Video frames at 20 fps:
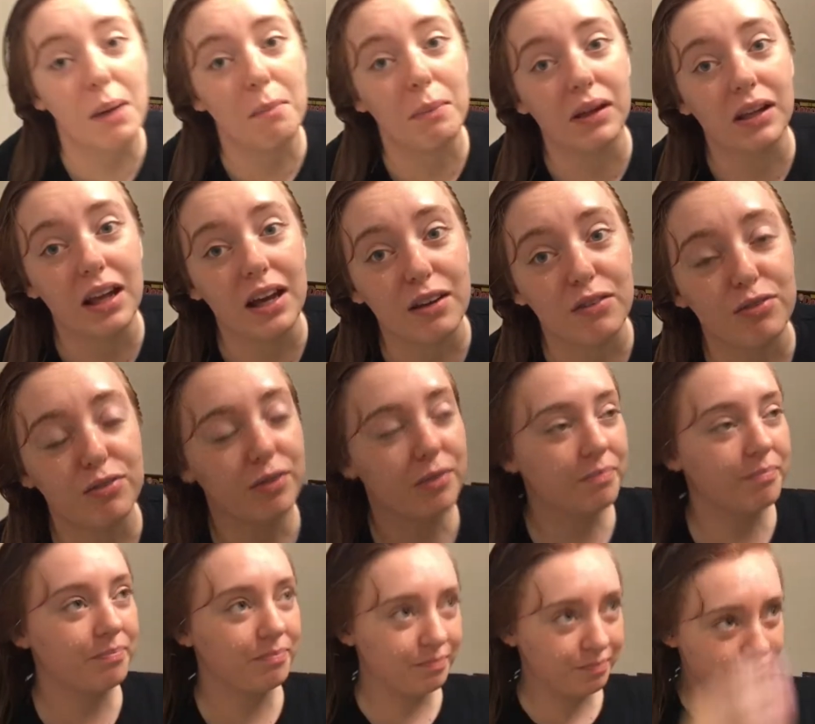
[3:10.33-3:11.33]
in my life.
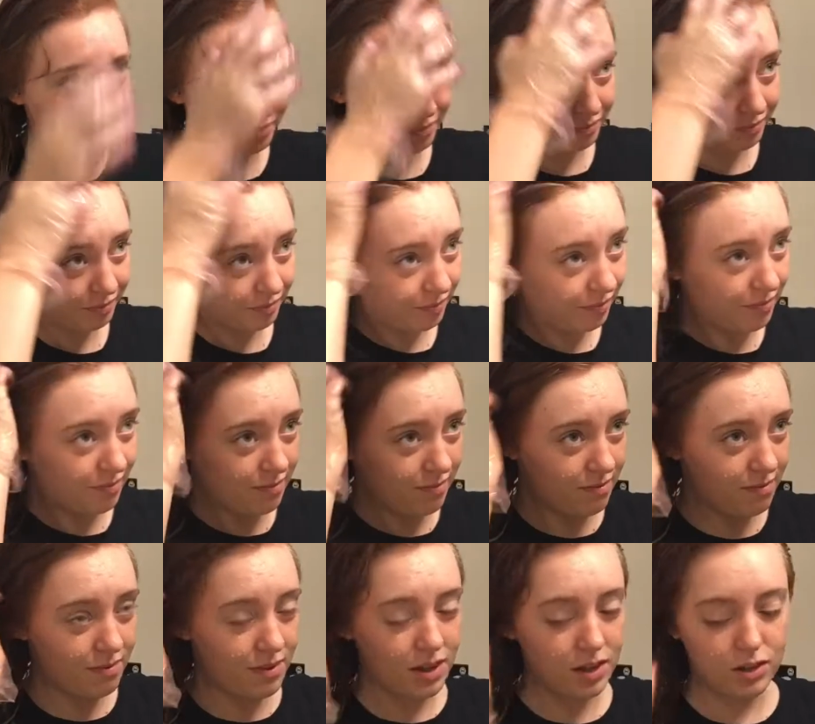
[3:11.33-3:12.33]

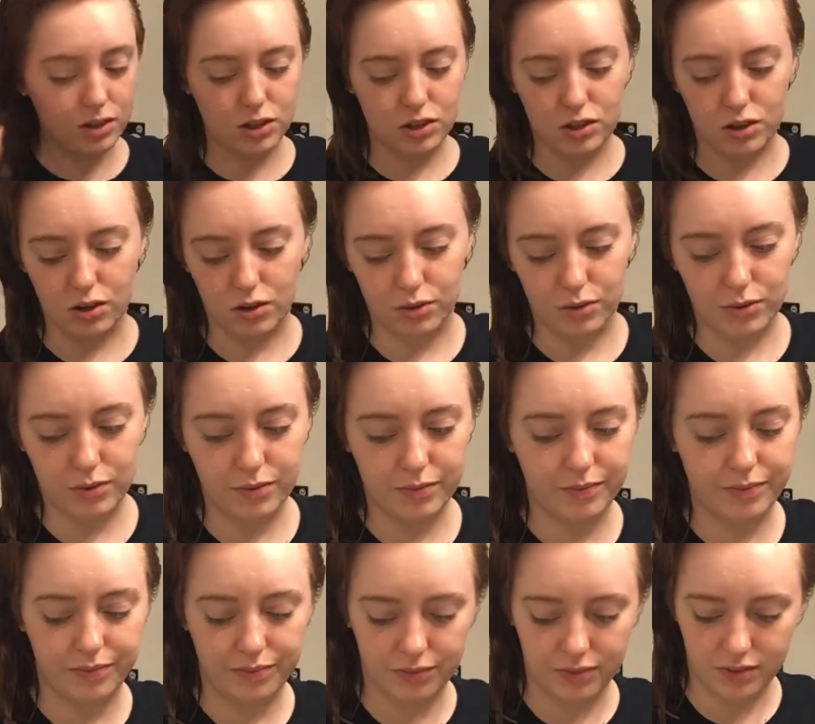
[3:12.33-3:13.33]
So
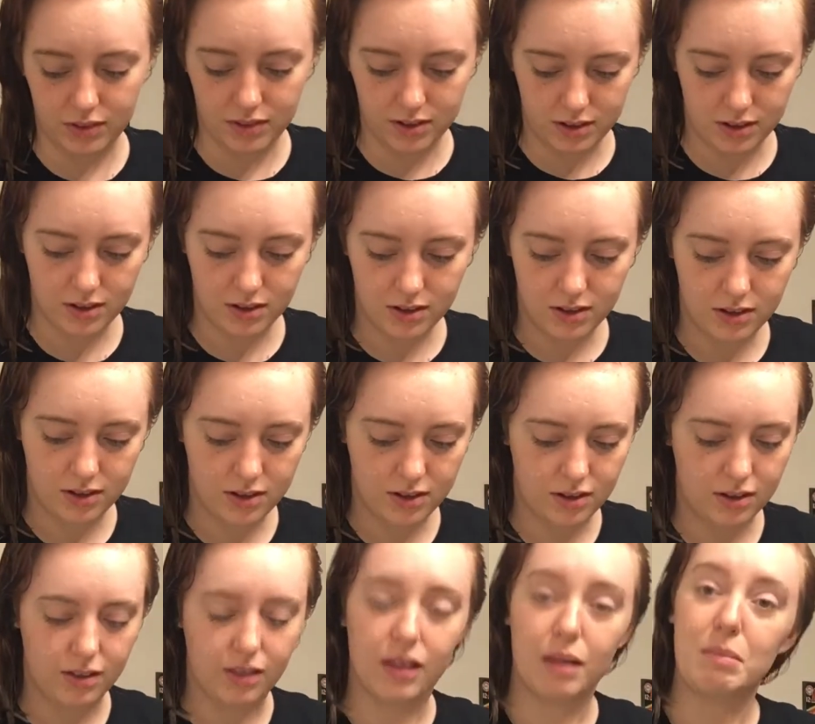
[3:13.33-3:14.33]

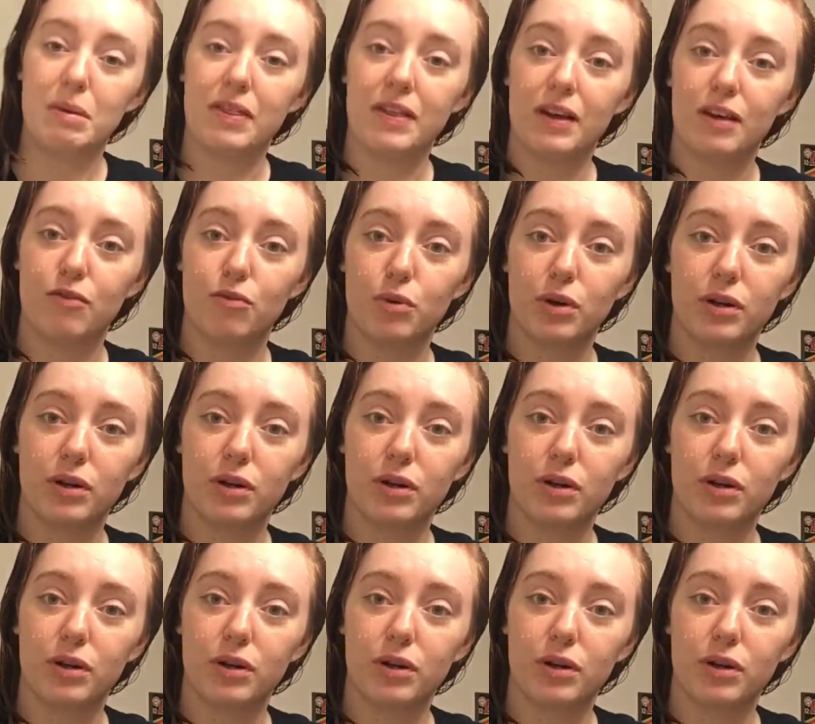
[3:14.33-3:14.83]
let me think of